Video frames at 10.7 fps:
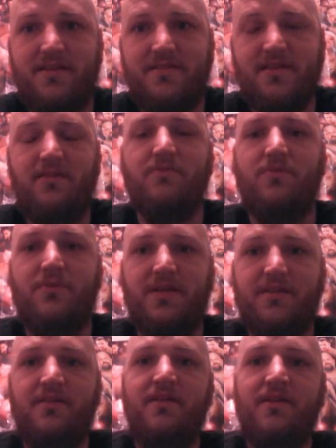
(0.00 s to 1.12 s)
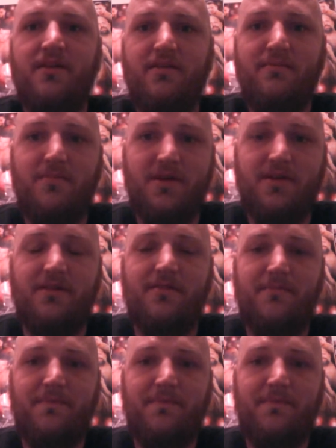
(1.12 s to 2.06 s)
It's over with. But